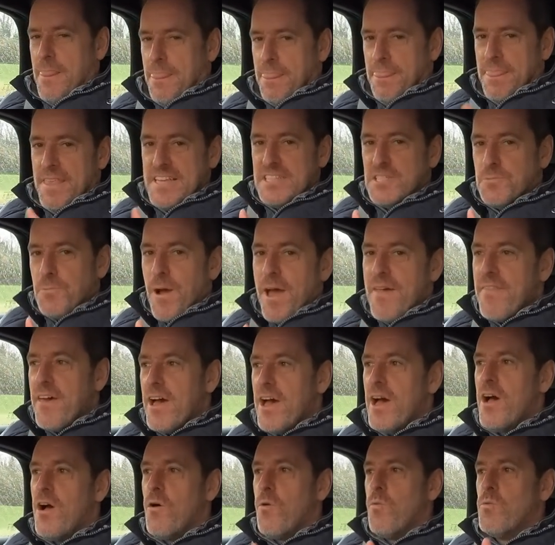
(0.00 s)
this
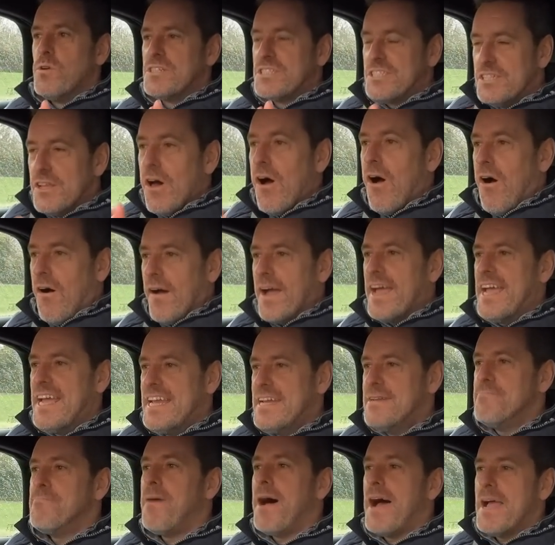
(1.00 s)
weather was not
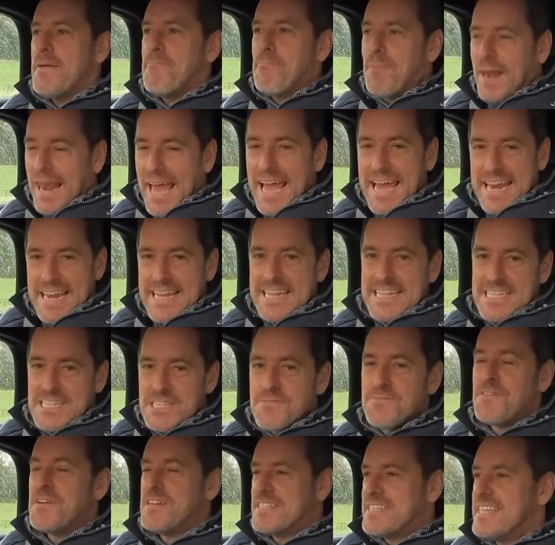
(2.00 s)
in my
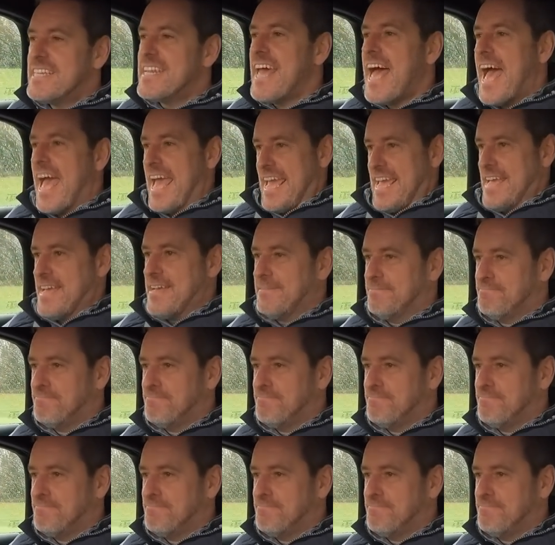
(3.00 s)
plans for today.